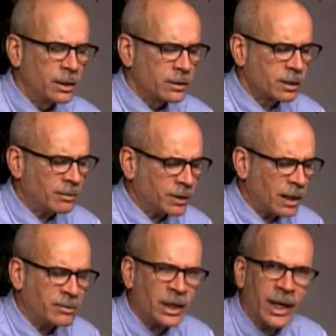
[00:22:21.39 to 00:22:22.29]

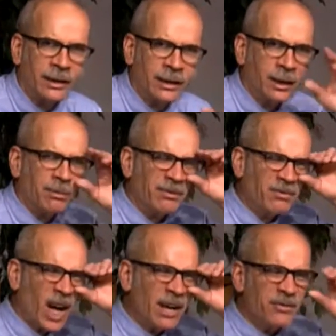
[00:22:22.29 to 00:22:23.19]
Sometimes they had to get up at
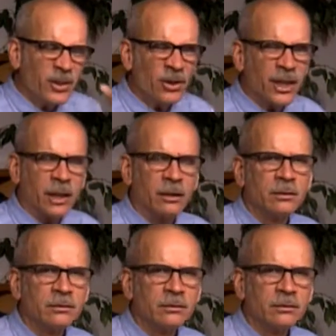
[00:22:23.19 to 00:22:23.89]
5:30